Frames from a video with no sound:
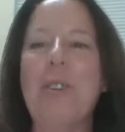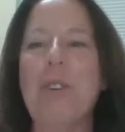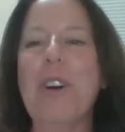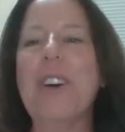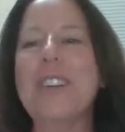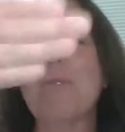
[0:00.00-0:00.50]

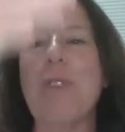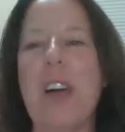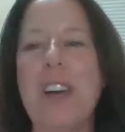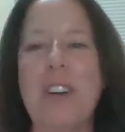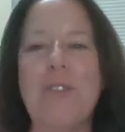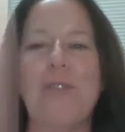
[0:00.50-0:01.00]
where it's
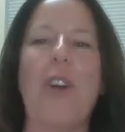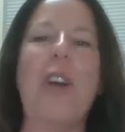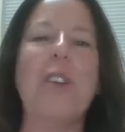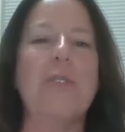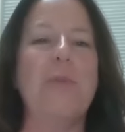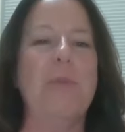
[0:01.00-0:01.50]
right in
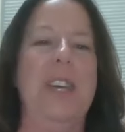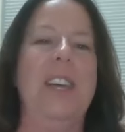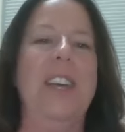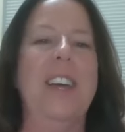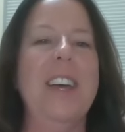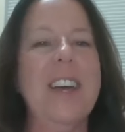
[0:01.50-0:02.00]
front of
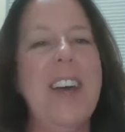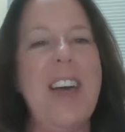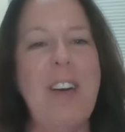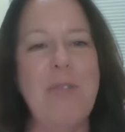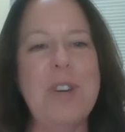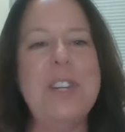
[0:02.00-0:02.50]
me
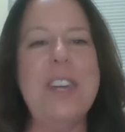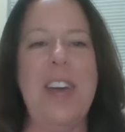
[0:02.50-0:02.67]
every day.